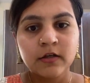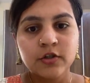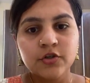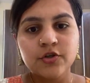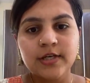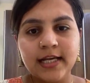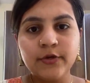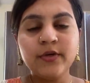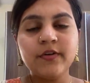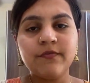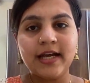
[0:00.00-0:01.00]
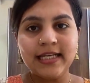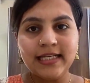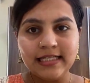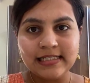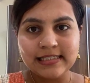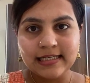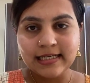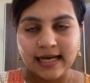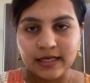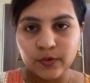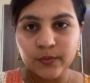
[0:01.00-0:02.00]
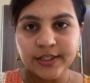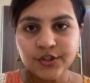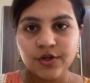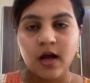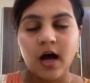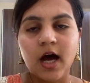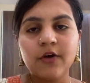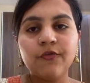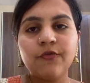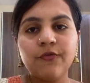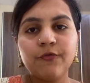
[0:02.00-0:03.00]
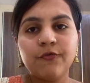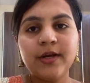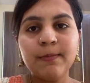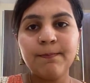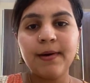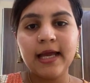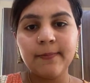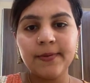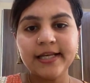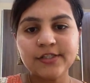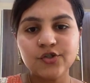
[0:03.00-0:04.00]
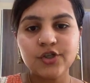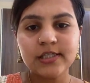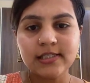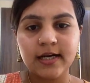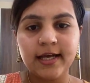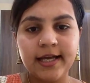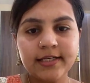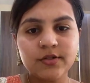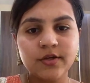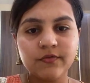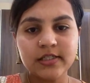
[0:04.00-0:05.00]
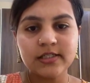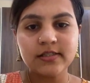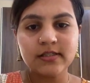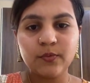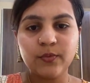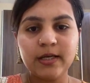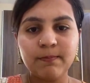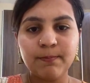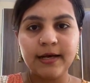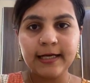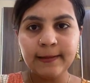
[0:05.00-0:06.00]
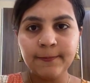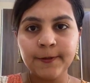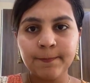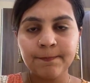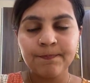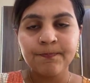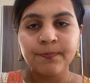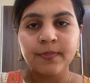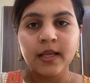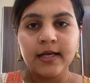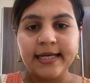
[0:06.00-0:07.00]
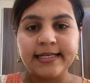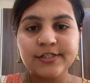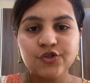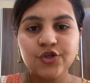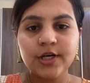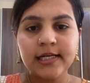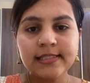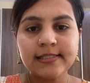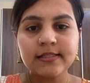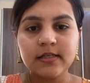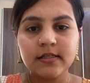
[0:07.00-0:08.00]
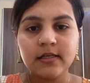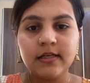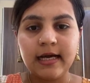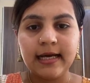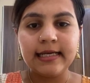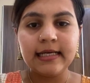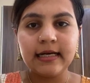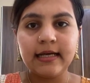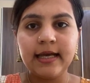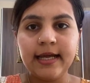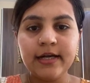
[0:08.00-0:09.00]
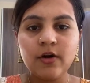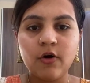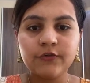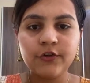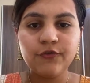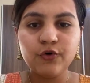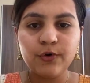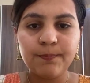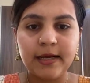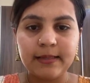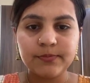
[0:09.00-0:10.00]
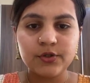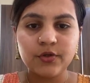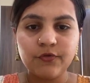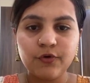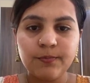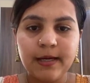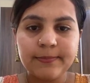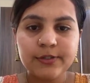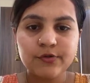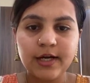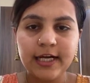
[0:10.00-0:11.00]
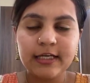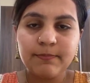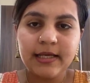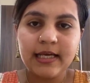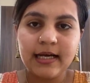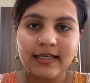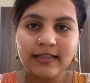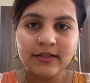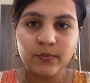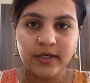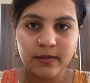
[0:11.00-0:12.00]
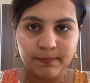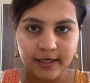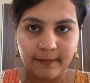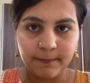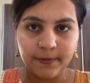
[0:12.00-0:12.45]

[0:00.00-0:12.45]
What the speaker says: To tell you in very easy language, our windpipe is just ahead. So if this is the windpipe, it is just lying ahead of the food pipe. So the food pipe is right behind the windpipe.